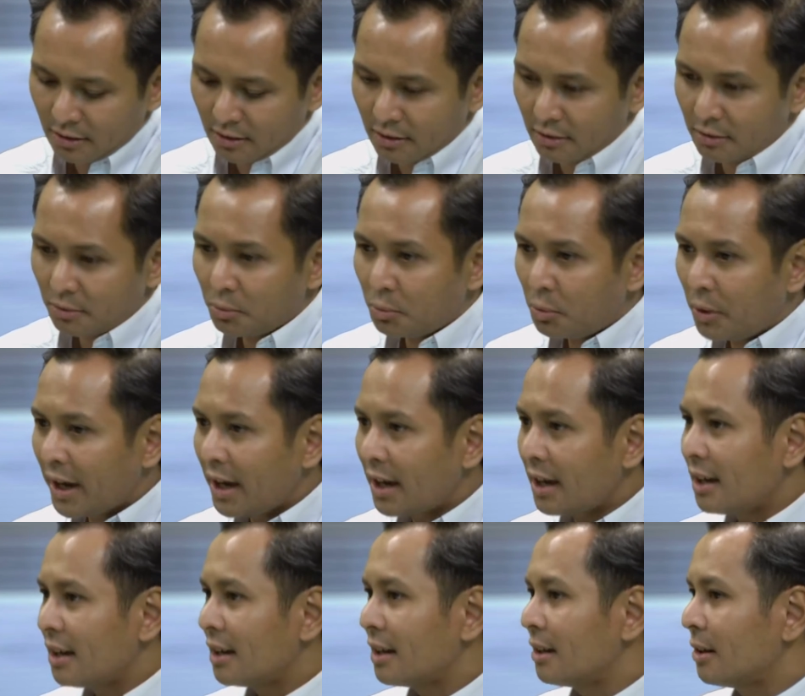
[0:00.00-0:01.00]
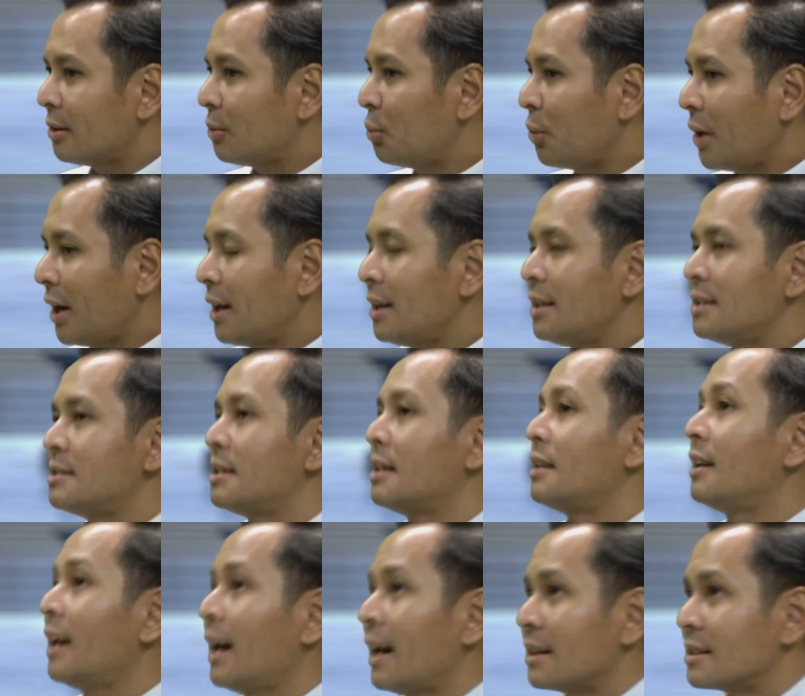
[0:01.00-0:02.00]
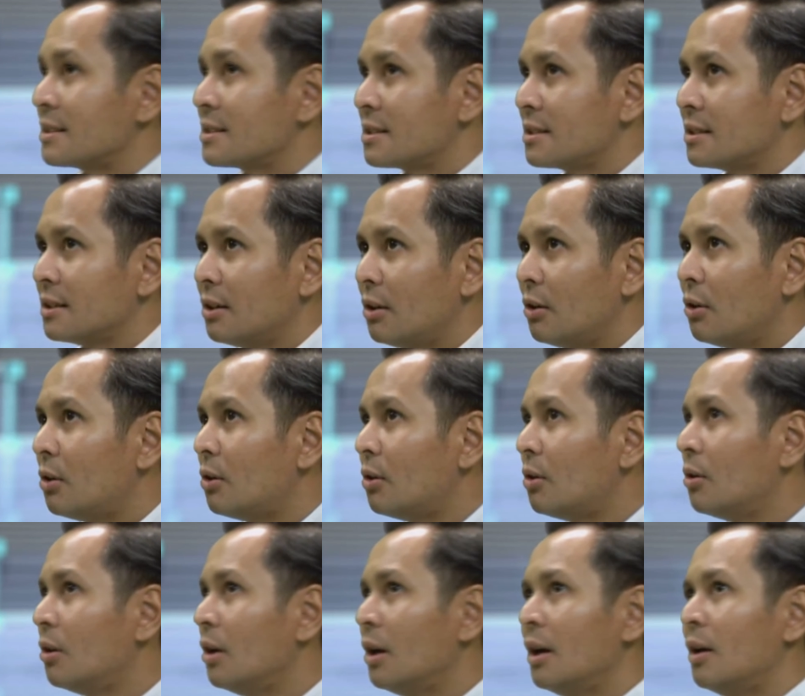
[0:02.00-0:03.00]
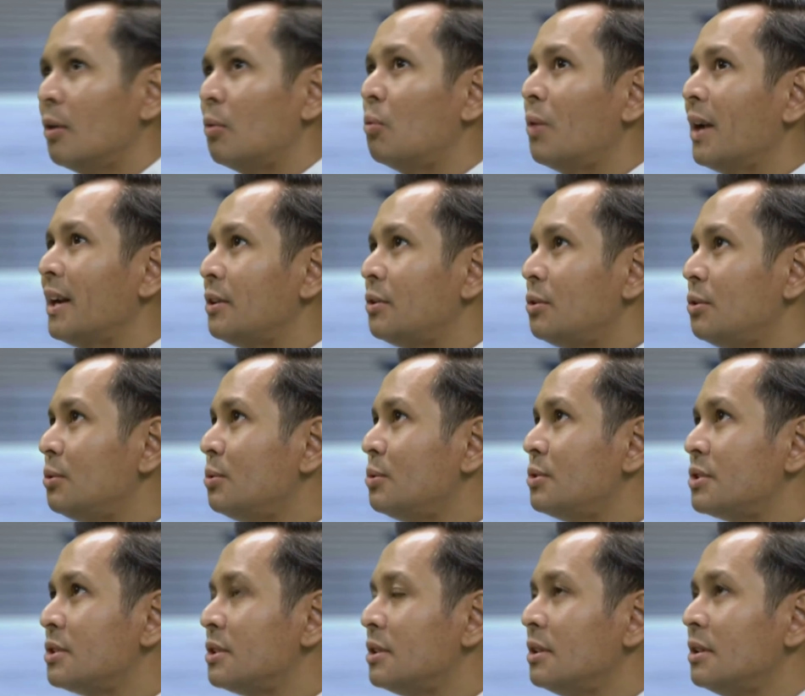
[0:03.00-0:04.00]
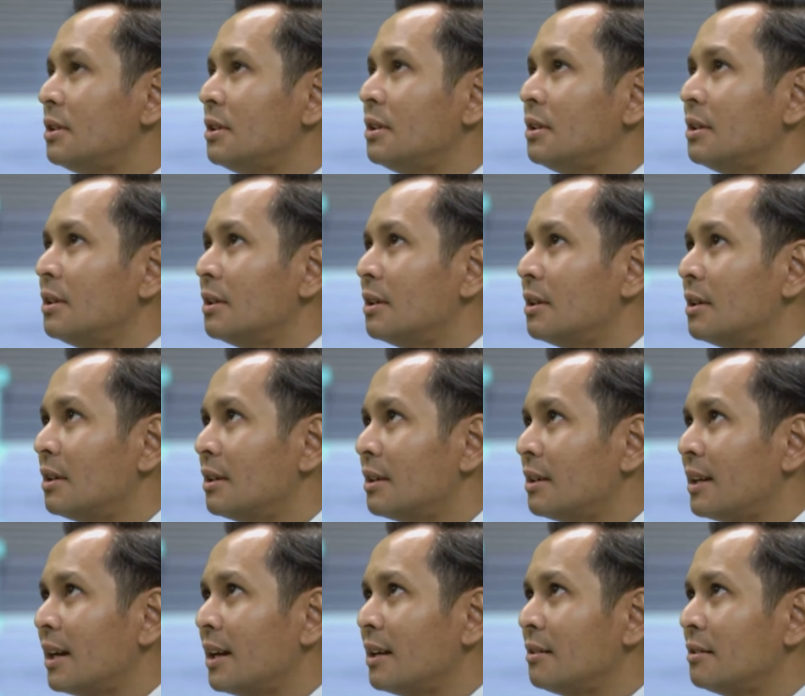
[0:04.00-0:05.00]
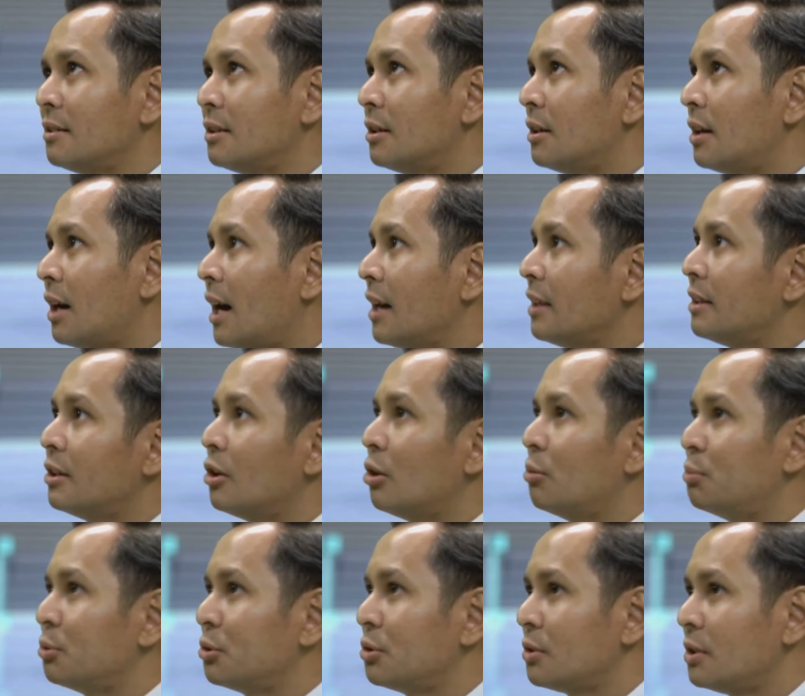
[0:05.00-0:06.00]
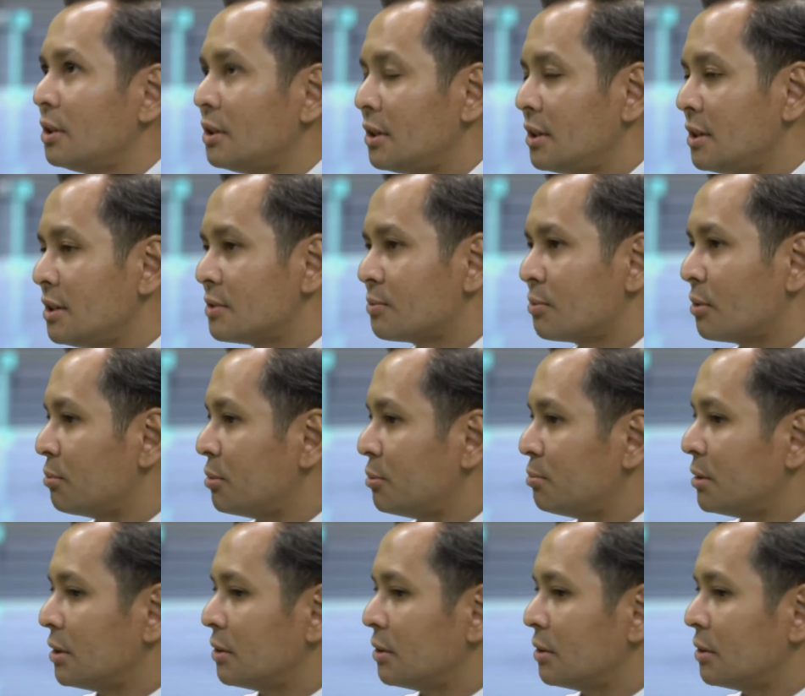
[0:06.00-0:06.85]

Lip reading: Where is the next, or what do you see that other opportunities for people to